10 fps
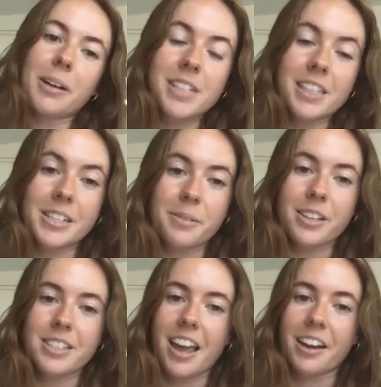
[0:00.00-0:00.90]
to this
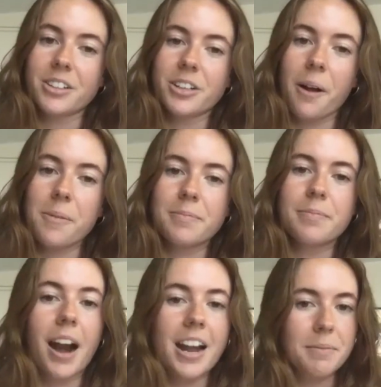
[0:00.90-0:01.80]
week's Jaeger Show.
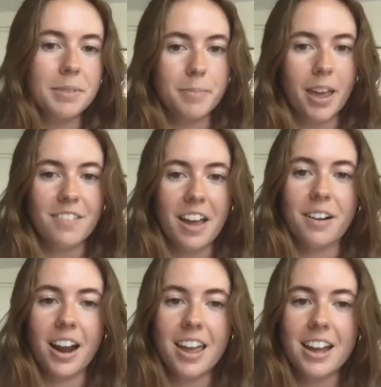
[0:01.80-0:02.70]
My name is Mae
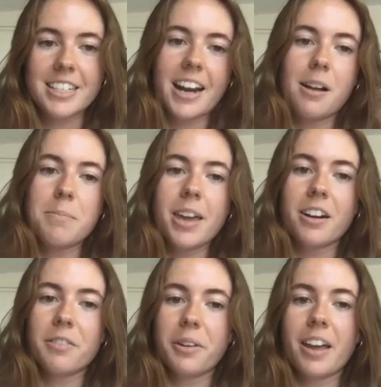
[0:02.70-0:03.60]
Venwright, and today I'll be
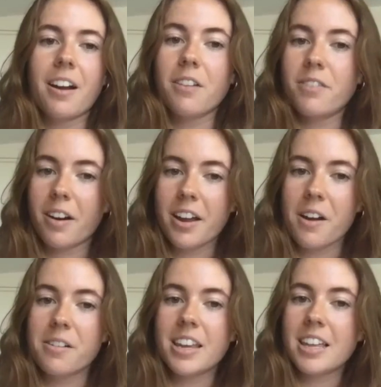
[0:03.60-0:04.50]
interviewing our very
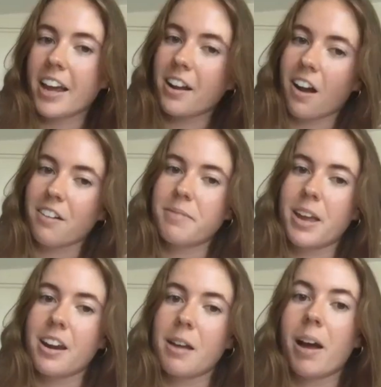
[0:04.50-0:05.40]
own Eli
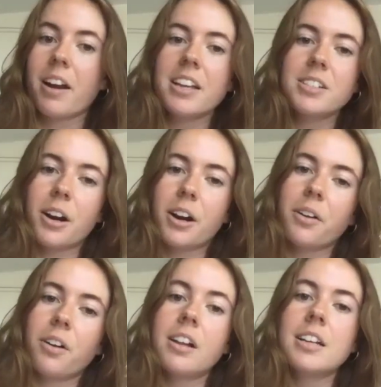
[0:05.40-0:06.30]
Kaufman about his
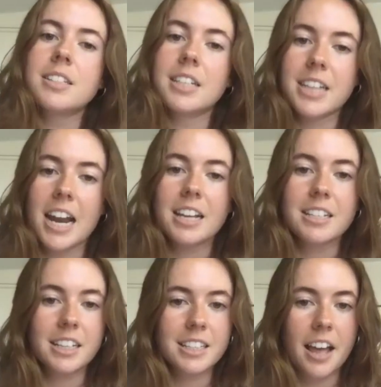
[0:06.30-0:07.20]
article, Sustaining
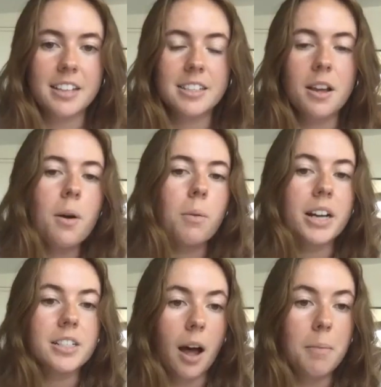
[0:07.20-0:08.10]
Success, Why
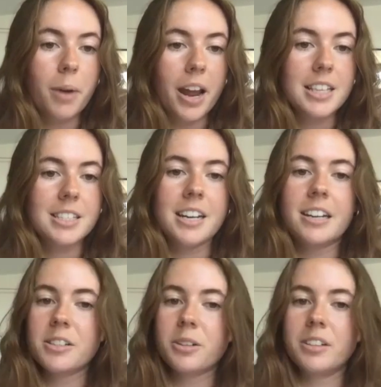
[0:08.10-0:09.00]
Top Brands Need
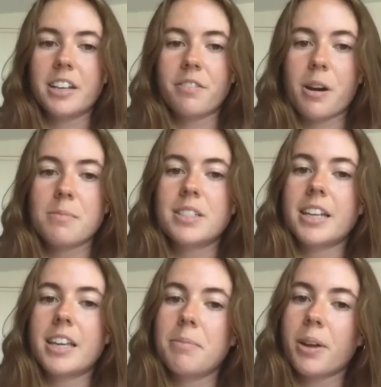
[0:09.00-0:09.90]
Consulting Firms to
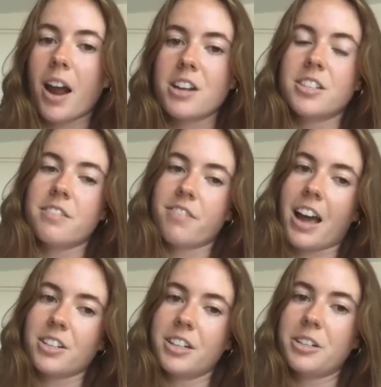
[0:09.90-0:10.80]
Keep Their Edge in the
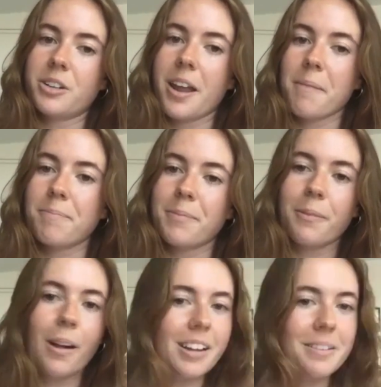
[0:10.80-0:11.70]
Fashion Industry.
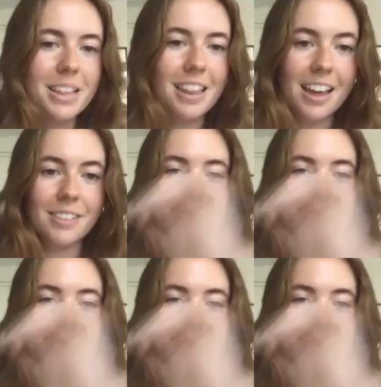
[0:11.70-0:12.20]
Welcome, Eli.